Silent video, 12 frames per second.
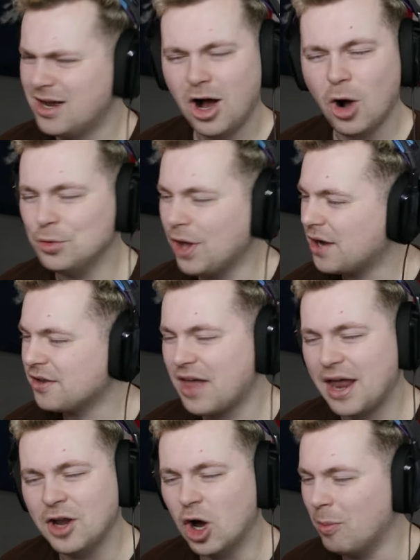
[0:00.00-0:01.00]
Hold on to
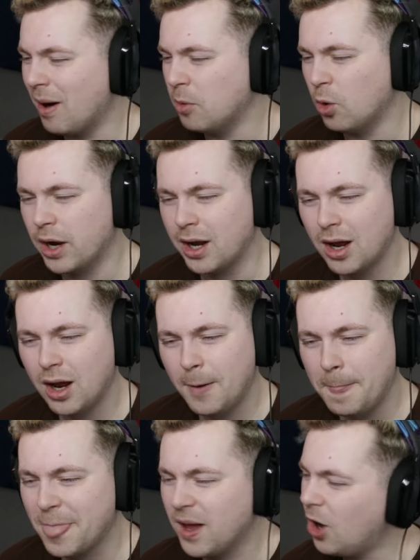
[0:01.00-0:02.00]
that note, my boy.
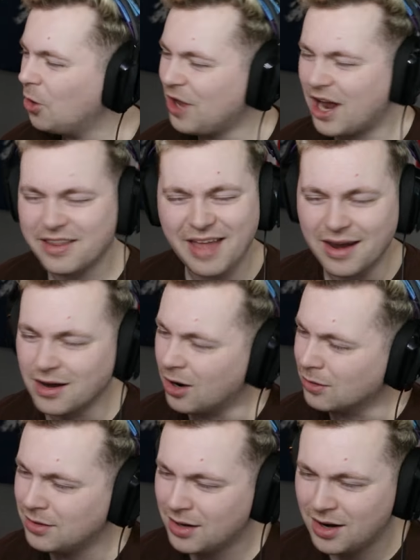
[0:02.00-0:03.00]
Hold on to that
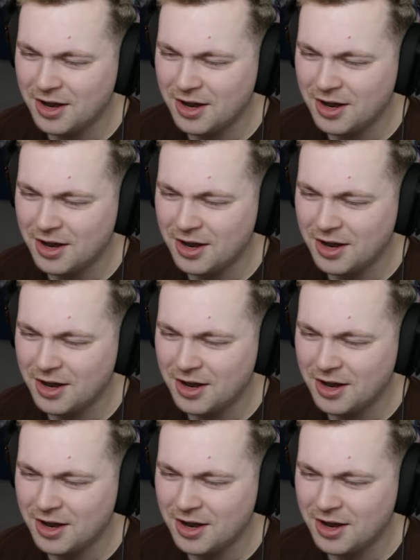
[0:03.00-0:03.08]
note.